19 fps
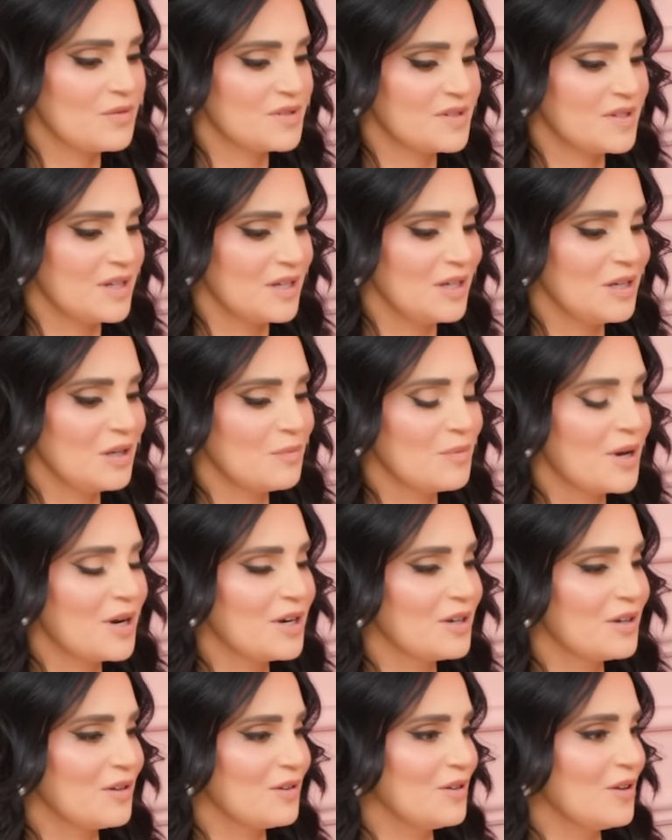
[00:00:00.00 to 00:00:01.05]
was thinking about
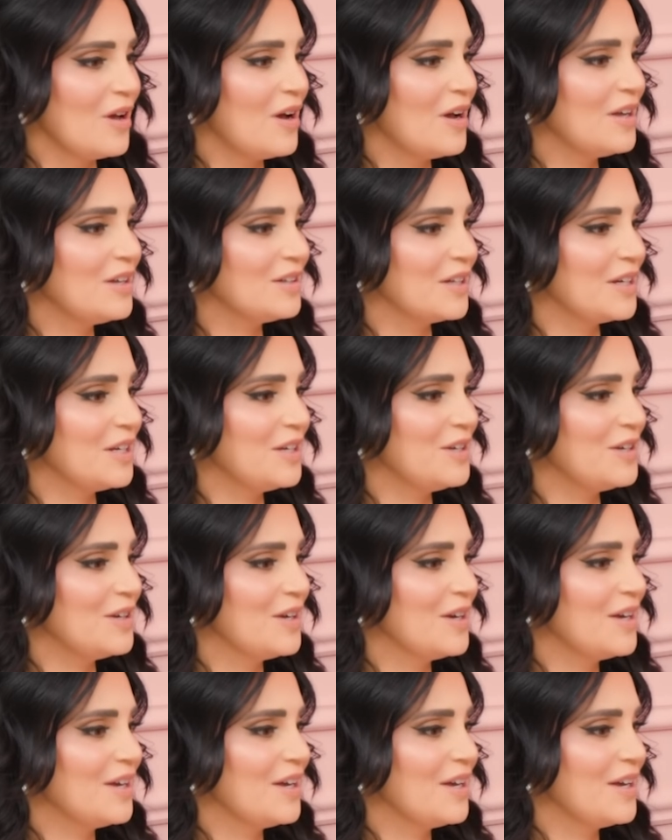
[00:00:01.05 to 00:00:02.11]
it a lot, like
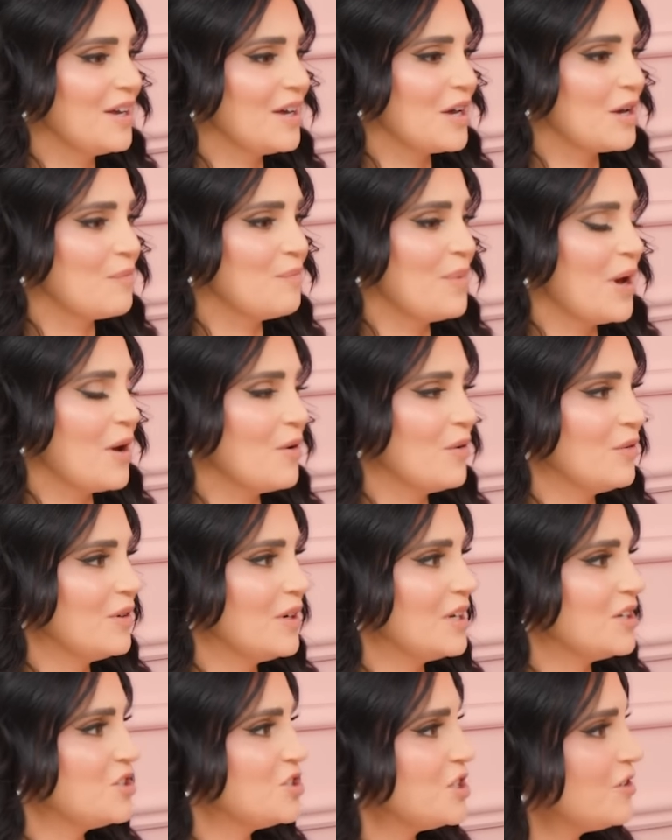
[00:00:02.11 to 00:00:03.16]
about
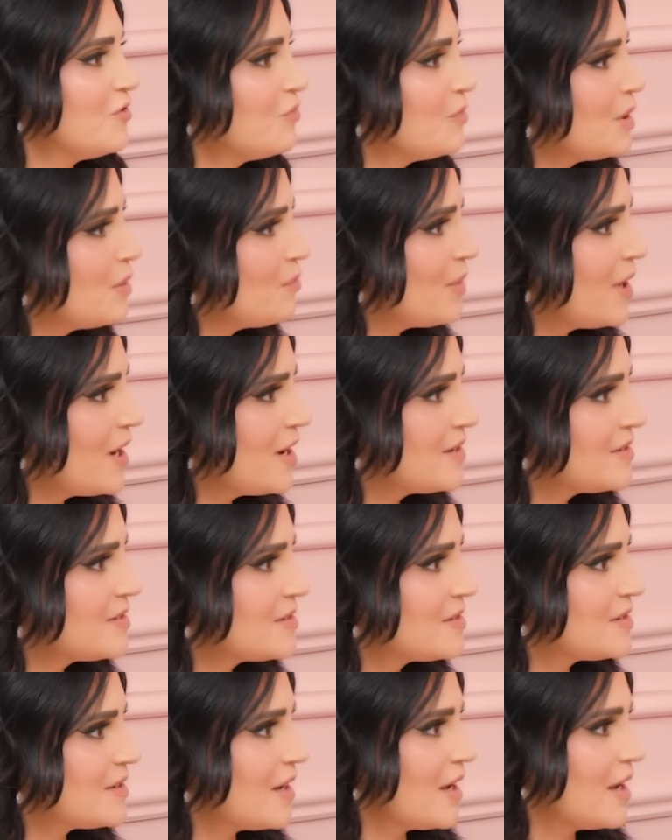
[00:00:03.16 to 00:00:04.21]
achievement
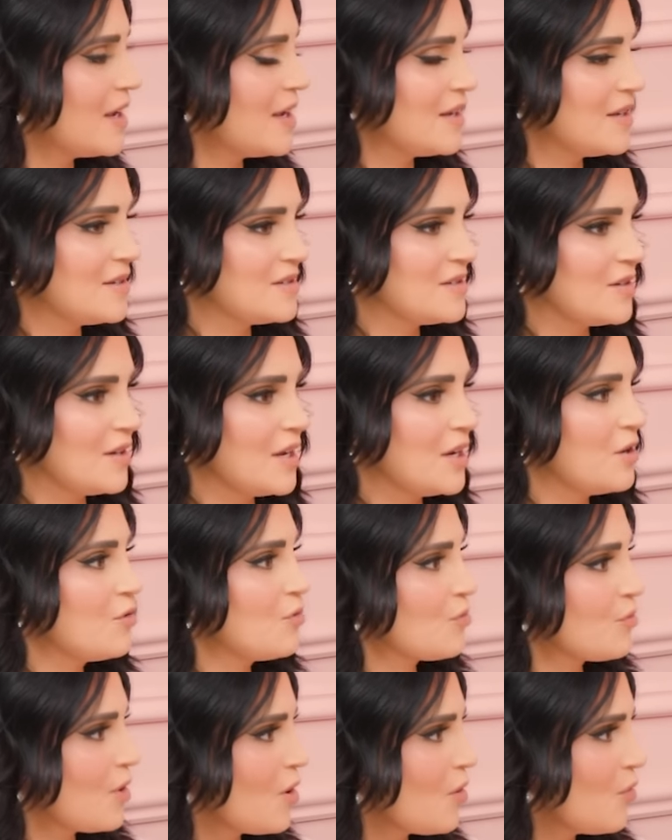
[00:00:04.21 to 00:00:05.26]
based and like
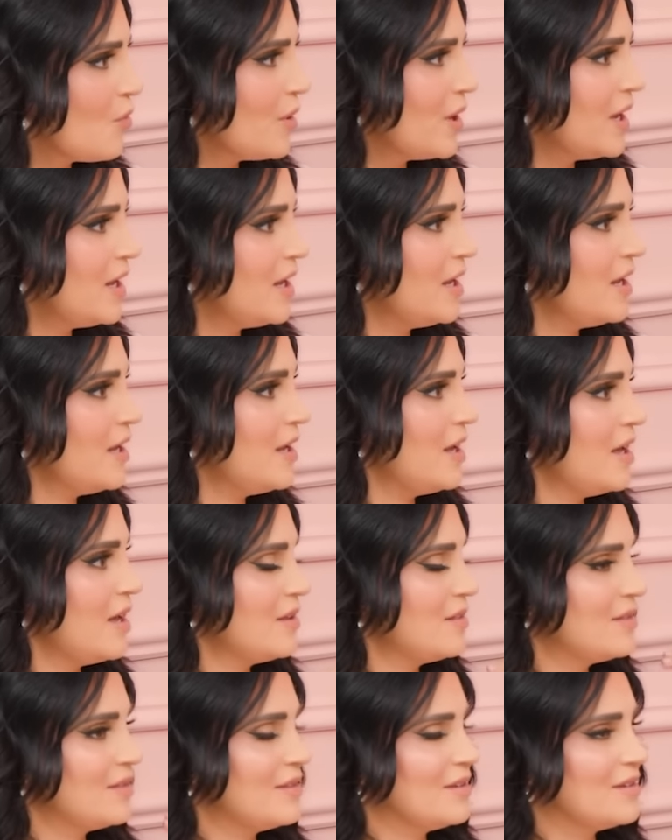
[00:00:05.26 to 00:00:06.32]
growing.
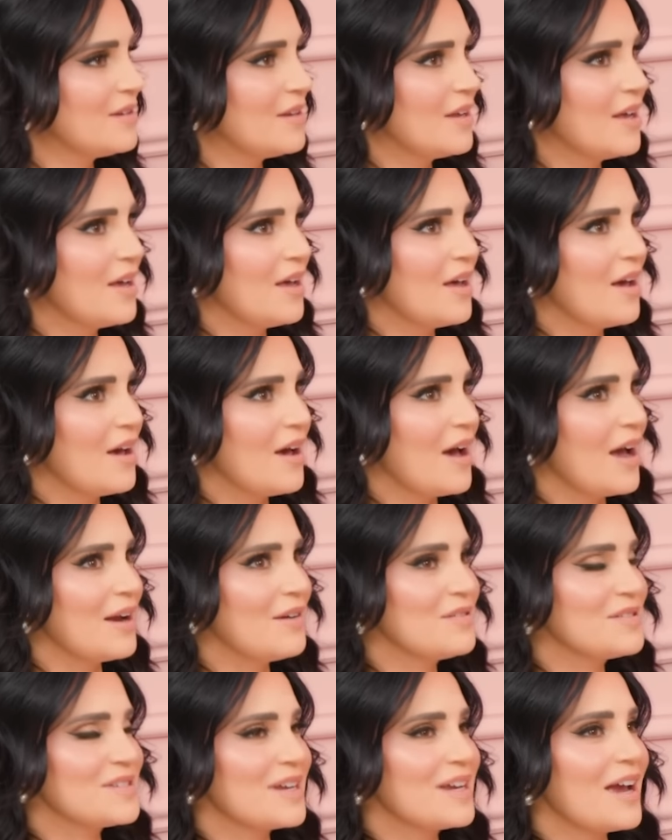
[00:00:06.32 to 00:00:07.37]
And I
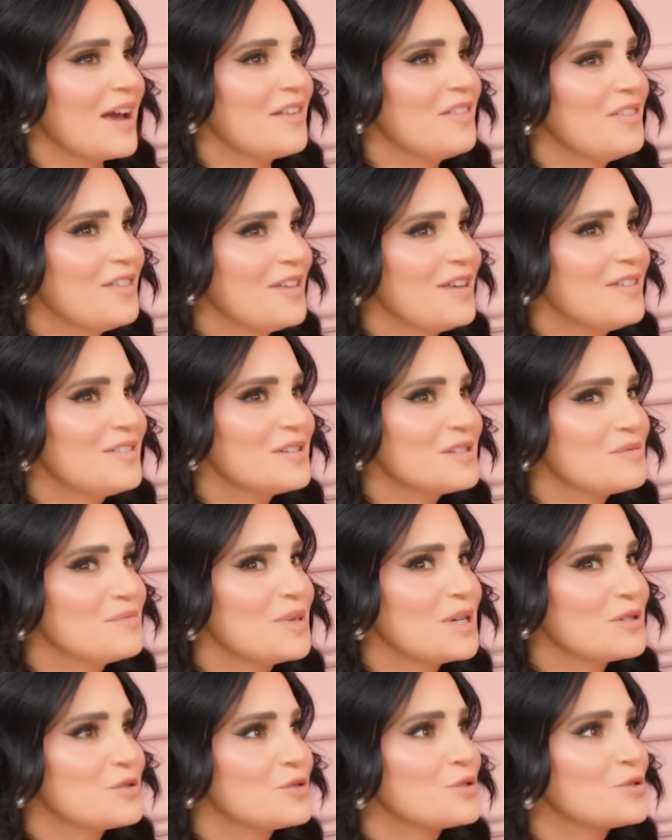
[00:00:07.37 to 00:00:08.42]
was like, I think this
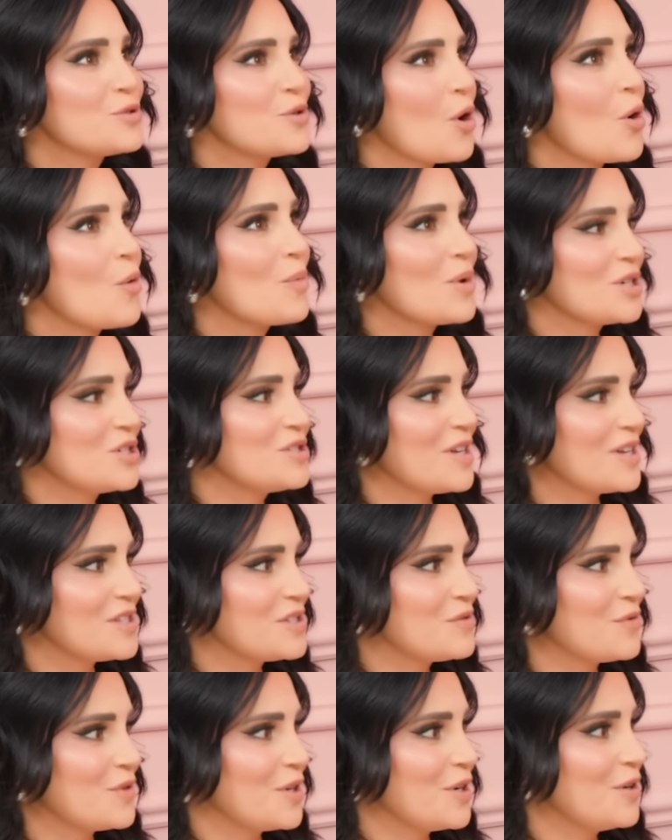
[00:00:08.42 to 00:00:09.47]
makes so much
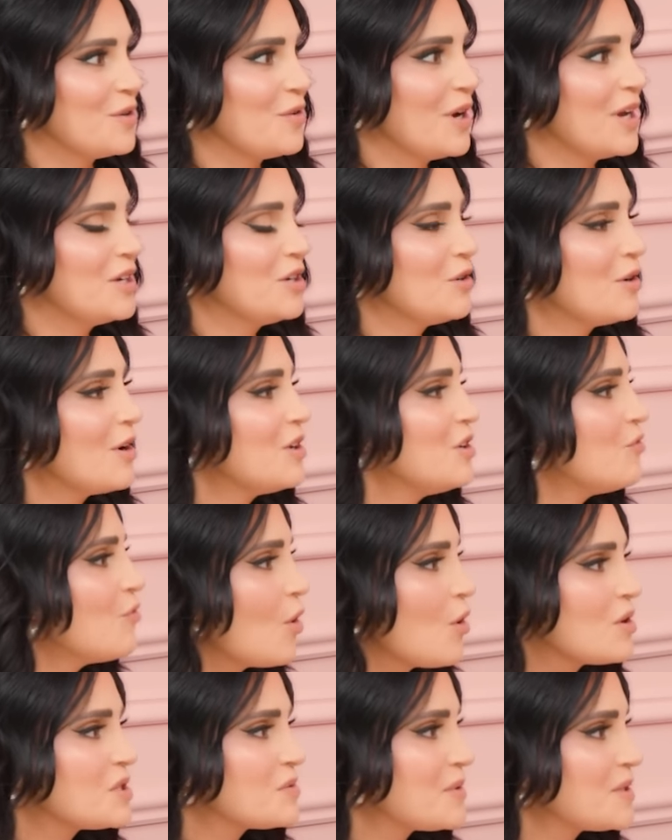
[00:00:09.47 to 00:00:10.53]
sense for you. And you've
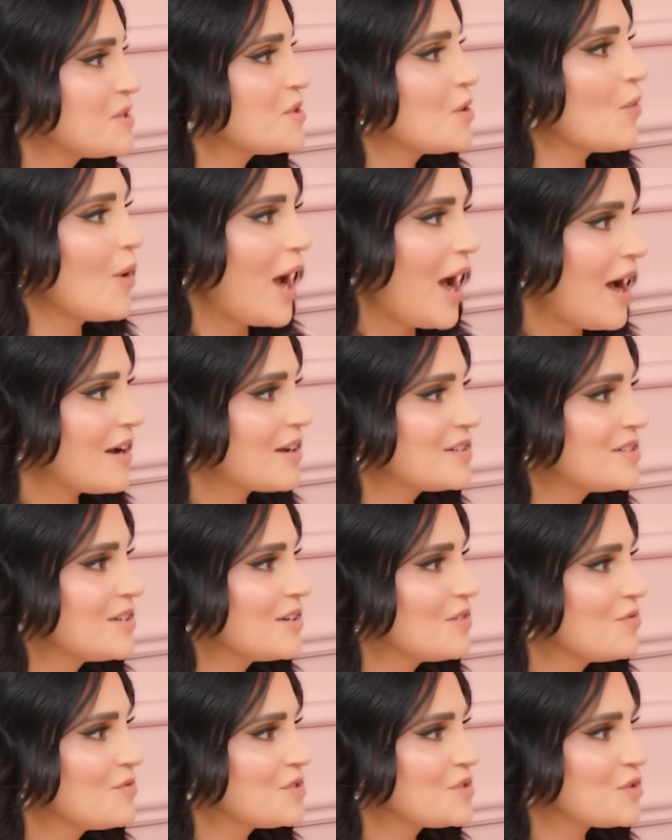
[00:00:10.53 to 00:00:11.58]
always been so
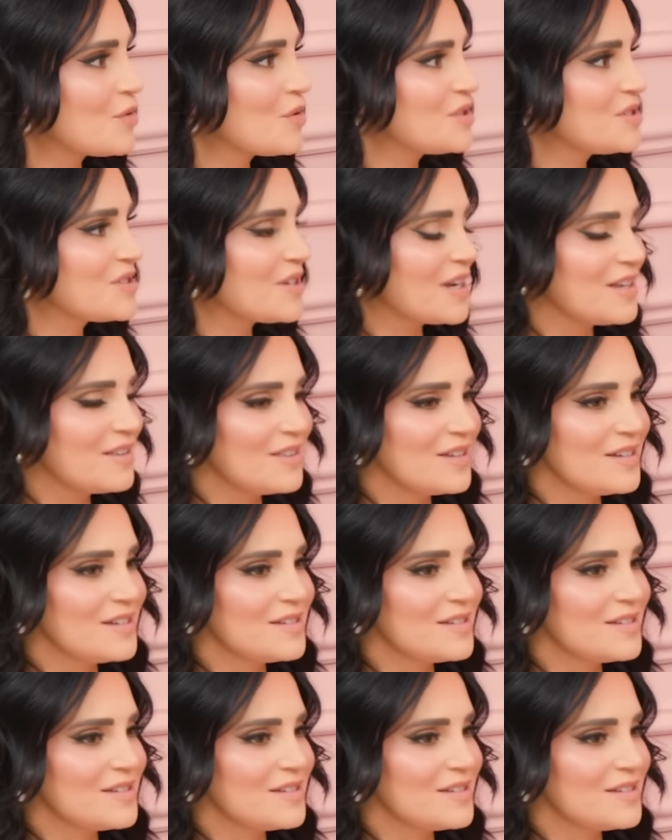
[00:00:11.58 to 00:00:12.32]
active. So it's like